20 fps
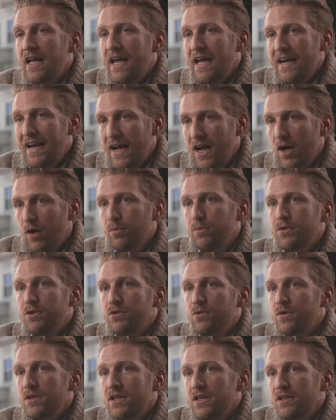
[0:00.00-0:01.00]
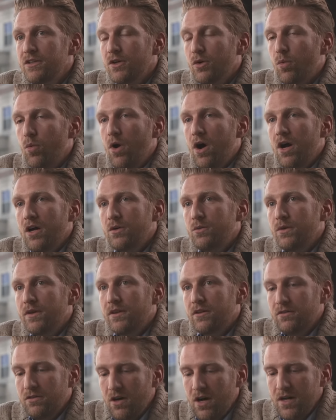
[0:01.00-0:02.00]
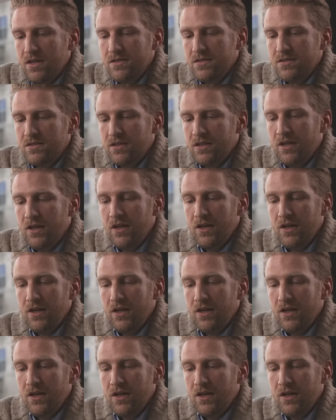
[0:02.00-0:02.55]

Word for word: and help you in your walk with Christ.